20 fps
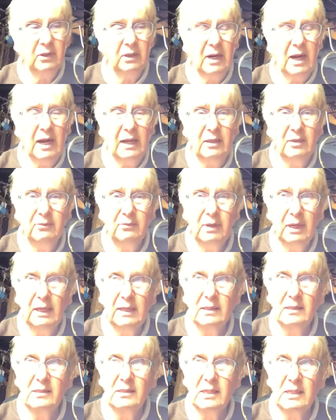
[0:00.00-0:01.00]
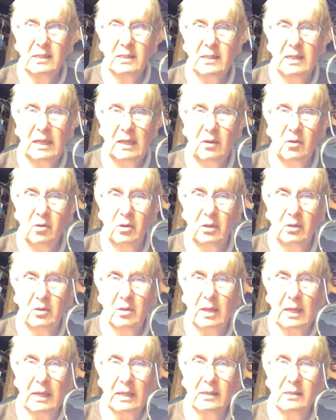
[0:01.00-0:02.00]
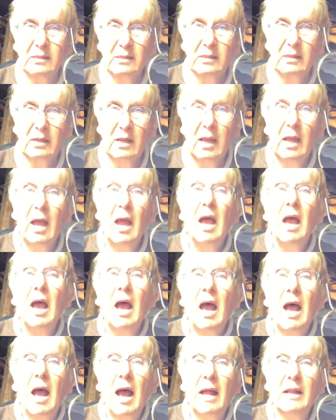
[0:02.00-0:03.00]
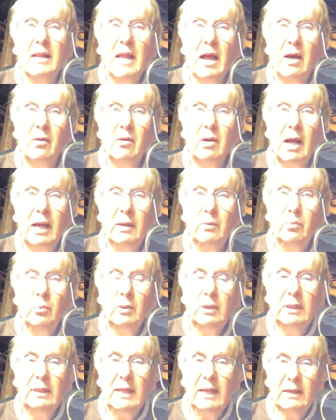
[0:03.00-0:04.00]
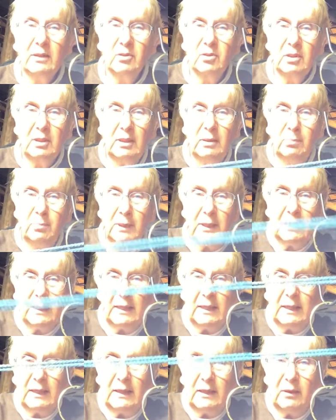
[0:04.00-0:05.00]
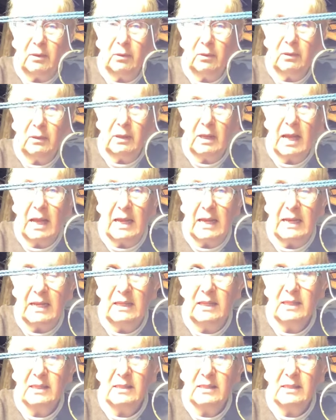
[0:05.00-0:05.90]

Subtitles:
on the ring, 16 cord lengths. Now I will actually be, in the